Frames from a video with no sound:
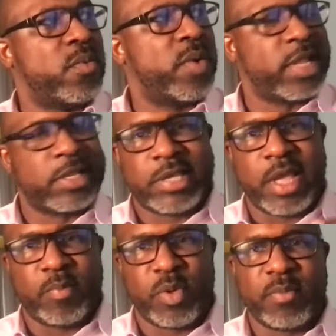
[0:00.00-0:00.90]
where the
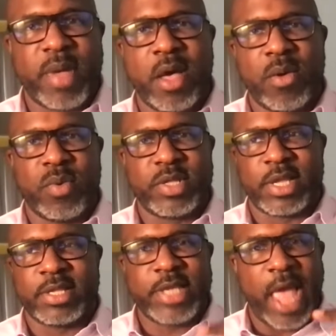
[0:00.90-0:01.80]
Temple Mount was
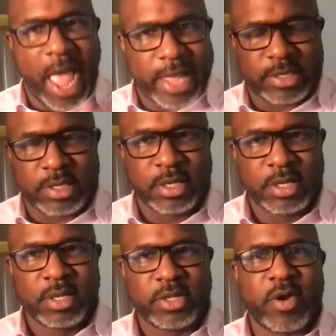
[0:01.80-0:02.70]
attacked
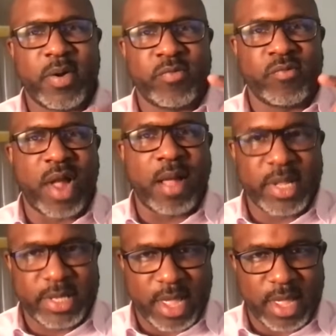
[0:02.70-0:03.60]
during
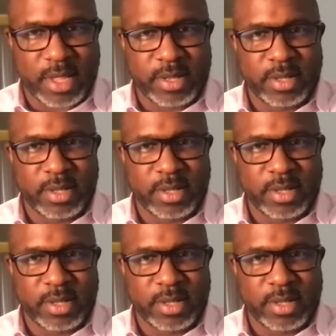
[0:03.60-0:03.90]
Ramadan